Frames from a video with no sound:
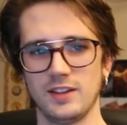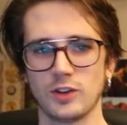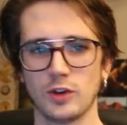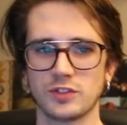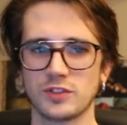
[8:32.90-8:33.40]

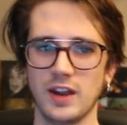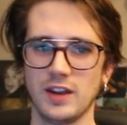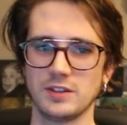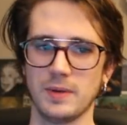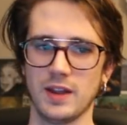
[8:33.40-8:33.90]
strange,
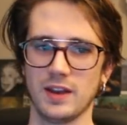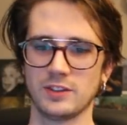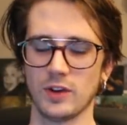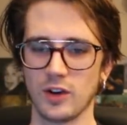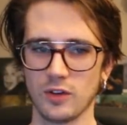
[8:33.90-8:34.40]
man. So
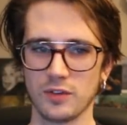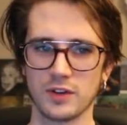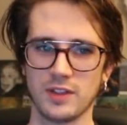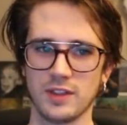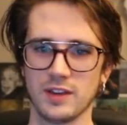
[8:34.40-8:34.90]
I go over to
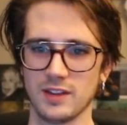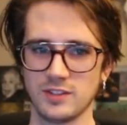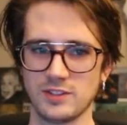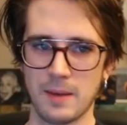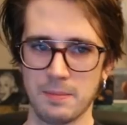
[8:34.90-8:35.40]
the
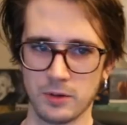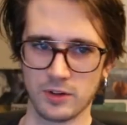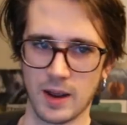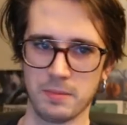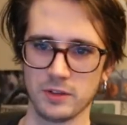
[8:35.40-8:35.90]
Chapo
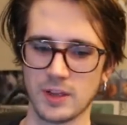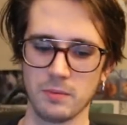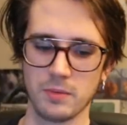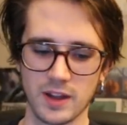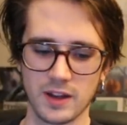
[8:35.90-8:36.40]
Trap House
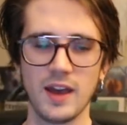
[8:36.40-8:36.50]
subreddit,